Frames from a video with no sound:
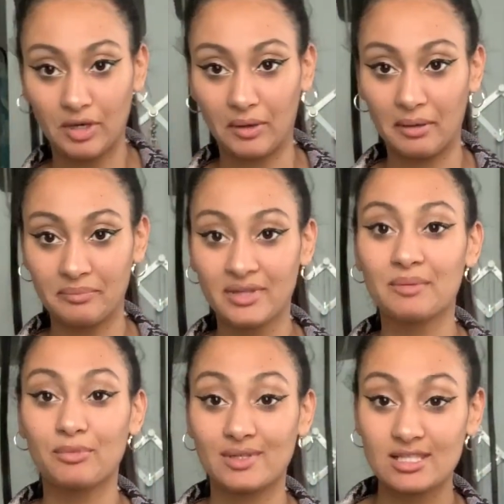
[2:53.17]
okay,
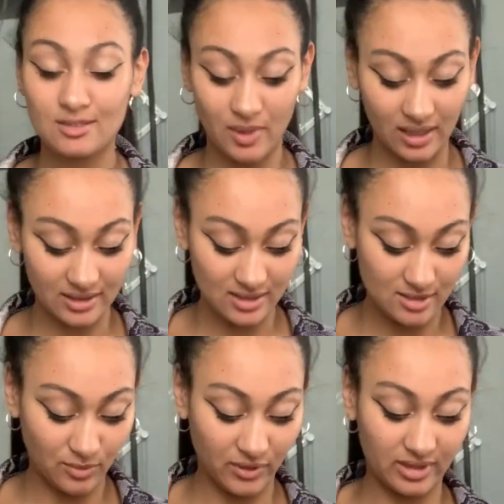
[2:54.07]
Princess Polly is
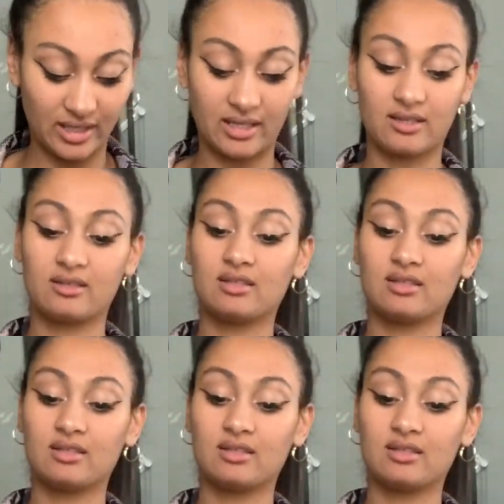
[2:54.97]
a more like